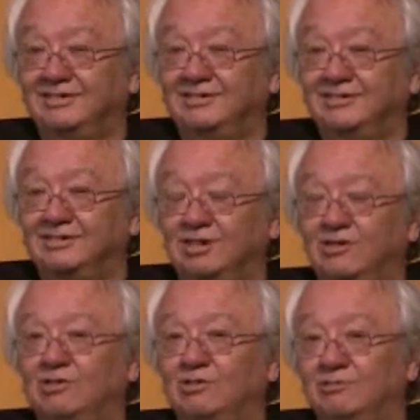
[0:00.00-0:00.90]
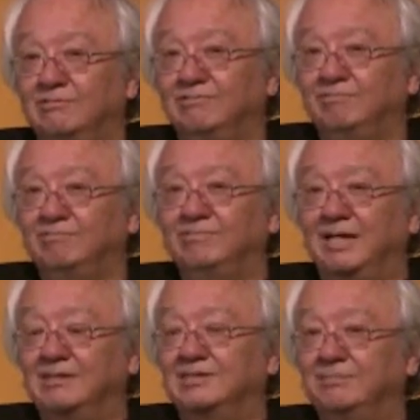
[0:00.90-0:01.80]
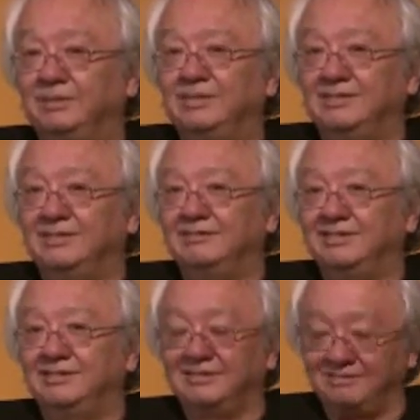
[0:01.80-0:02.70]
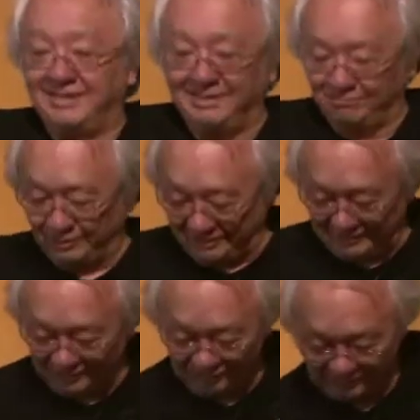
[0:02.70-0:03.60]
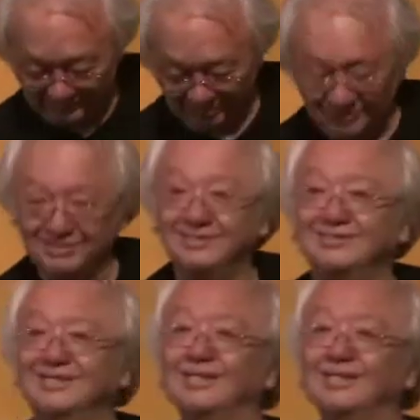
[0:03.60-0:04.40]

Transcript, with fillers: so that was the beginning of the end of that relationship, I guess.